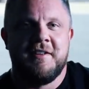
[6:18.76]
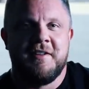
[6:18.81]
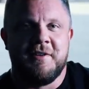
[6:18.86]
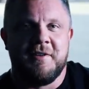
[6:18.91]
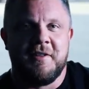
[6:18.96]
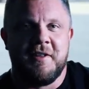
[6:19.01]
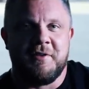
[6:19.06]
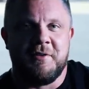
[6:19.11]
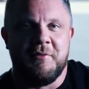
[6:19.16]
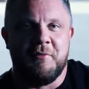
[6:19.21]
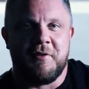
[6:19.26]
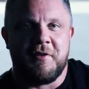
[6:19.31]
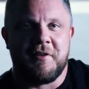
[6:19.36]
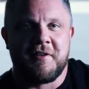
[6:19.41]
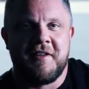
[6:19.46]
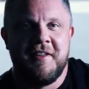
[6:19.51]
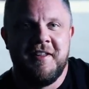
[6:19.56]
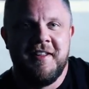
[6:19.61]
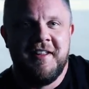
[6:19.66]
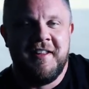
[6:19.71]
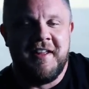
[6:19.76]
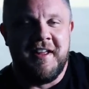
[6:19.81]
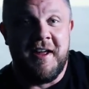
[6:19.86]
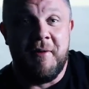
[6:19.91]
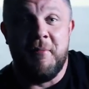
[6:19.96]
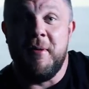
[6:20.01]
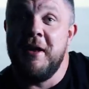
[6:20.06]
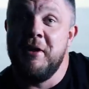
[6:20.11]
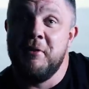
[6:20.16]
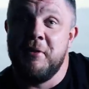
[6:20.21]
Oh, that didn't work.
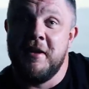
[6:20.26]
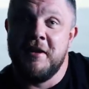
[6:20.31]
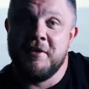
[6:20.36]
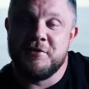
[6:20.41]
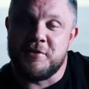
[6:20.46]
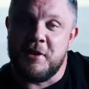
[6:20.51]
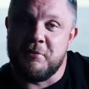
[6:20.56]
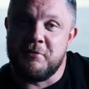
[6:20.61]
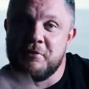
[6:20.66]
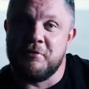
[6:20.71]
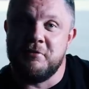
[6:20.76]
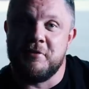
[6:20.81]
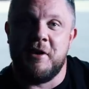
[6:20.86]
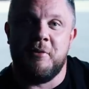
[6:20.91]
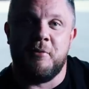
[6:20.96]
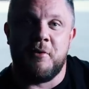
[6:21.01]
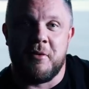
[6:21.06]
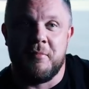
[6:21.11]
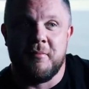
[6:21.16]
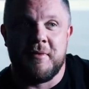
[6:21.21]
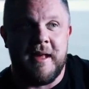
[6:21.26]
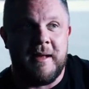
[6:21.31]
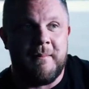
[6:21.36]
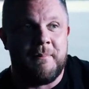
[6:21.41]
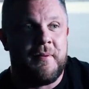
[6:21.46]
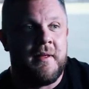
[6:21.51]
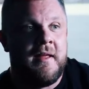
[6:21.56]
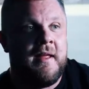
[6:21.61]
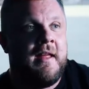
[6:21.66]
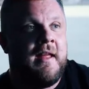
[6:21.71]
Anyway, so I'm going to go and get warmed
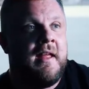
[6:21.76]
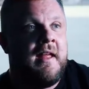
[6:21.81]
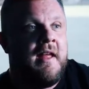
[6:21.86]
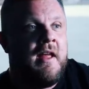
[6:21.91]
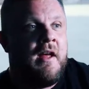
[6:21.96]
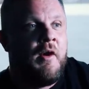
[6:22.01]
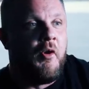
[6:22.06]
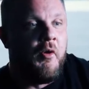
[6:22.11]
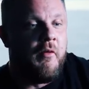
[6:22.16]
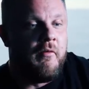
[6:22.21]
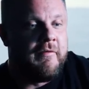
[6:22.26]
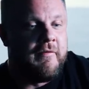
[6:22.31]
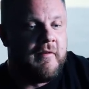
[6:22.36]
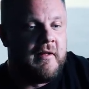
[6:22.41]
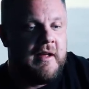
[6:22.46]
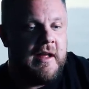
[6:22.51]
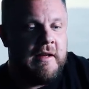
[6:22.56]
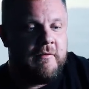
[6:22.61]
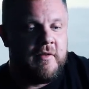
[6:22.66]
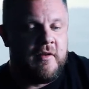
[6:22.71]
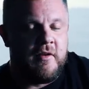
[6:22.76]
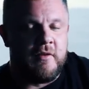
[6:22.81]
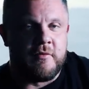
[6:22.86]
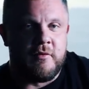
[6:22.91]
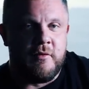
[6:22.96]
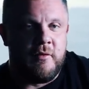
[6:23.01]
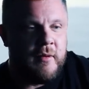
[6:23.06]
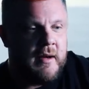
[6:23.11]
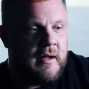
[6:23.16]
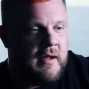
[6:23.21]
up. Hopefully everything will
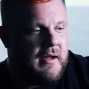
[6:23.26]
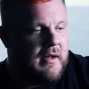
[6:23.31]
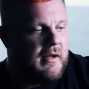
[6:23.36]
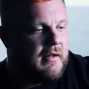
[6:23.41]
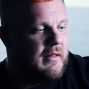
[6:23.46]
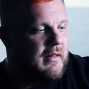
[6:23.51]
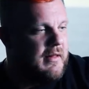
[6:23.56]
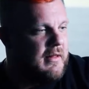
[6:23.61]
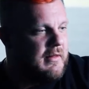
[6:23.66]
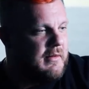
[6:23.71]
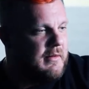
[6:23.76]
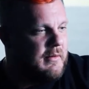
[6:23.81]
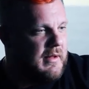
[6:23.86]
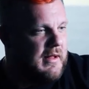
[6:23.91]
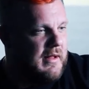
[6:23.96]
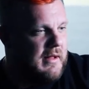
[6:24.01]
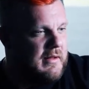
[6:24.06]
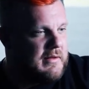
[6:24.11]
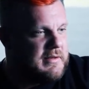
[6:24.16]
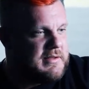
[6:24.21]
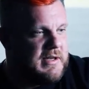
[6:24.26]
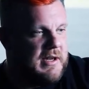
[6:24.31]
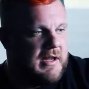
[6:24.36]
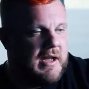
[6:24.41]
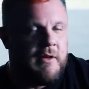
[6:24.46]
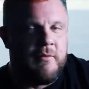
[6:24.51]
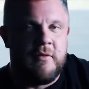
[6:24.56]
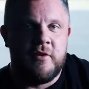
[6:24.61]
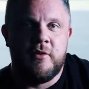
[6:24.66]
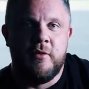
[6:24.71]
go well. See
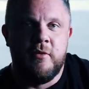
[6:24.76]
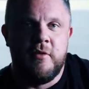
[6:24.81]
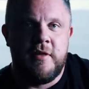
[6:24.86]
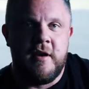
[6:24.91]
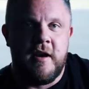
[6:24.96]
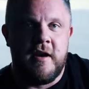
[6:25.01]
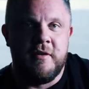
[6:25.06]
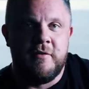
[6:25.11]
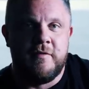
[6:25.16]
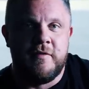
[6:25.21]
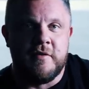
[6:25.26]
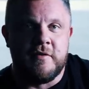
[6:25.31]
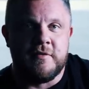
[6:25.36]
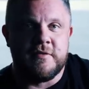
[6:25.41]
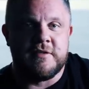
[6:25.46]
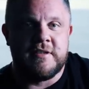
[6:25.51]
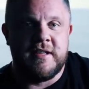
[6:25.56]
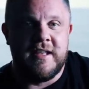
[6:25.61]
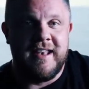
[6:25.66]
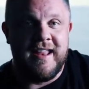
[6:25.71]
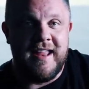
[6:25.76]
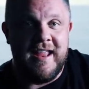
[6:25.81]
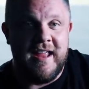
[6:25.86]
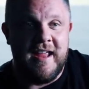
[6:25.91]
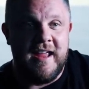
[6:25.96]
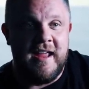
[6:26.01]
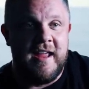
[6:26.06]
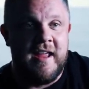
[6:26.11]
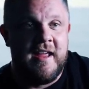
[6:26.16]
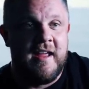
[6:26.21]
how the 2:30 feels
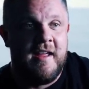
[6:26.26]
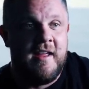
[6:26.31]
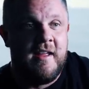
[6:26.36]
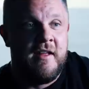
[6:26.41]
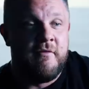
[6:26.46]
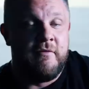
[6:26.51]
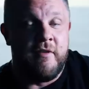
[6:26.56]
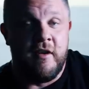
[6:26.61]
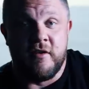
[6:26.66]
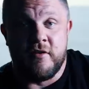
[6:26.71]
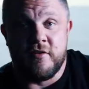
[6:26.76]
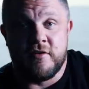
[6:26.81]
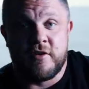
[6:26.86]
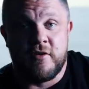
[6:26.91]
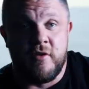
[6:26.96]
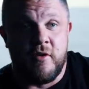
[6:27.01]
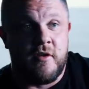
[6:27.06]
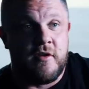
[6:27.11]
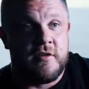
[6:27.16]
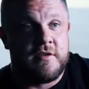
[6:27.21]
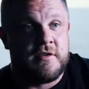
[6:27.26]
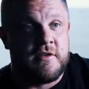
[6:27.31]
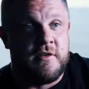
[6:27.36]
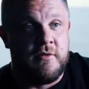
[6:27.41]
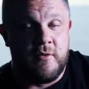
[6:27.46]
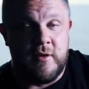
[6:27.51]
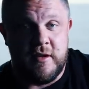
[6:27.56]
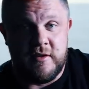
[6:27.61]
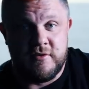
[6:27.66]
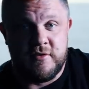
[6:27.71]
today. Fingers crossed,
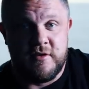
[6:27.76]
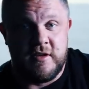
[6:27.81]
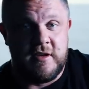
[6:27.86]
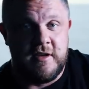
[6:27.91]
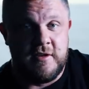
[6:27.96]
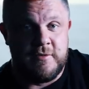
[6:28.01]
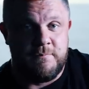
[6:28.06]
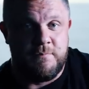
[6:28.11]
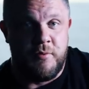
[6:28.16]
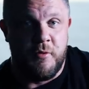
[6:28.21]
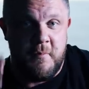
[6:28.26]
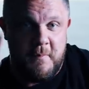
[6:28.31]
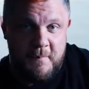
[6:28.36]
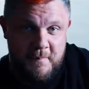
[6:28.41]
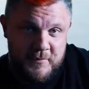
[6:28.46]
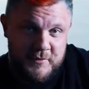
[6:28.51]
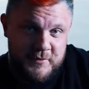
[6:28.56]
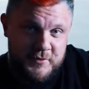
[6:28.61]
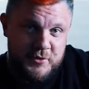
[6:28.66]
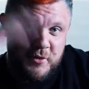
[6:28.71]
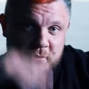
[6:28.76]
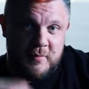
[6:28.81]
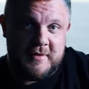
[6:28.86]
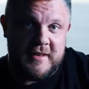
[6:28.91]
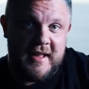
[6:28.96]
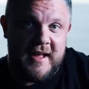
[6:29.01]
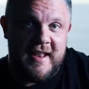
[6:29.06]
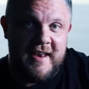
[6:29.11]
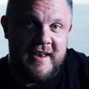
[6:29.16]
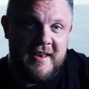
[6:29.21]
no injuries. Boom, job
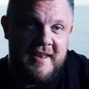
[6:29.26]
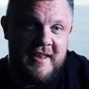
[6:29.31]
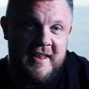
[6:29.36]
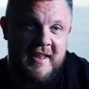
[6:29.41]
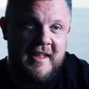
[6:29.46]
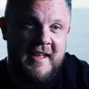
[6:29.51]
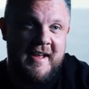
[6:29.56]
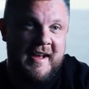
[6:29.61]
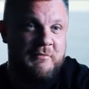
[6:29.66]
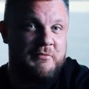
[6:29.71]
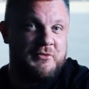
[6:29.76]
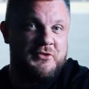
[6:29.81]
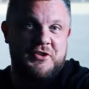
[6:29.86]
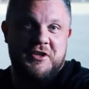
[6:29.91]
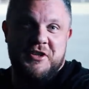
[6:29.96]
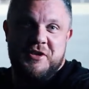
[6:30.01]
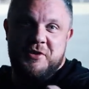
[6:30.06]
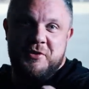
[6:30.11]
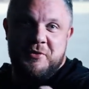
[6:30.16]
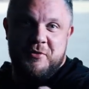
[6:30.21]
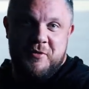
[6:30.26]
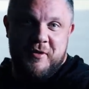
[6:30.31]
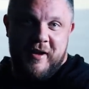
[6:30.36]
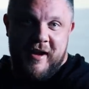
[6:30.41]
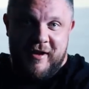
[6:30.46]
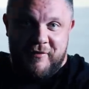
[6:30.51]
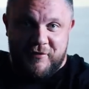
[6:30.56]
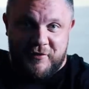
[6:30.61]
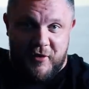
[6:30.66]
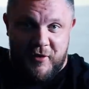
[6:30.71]
done. And we'll see you
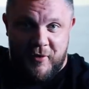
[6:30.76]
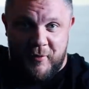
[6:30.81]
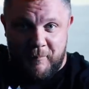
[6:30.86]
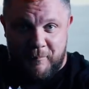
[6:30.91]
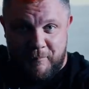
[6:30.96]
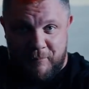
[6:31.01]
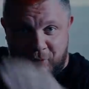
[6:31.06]
after.